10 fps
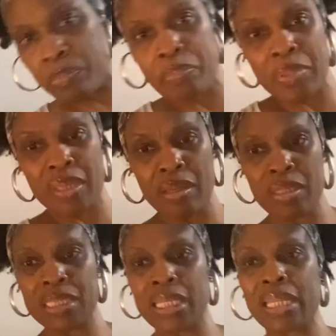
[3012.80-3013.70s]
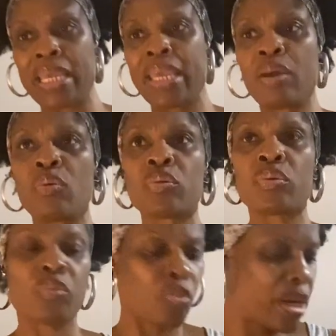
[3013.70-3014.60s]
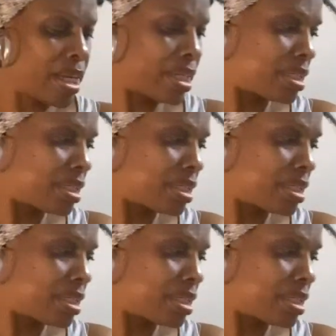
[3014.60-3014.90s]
because it healed right.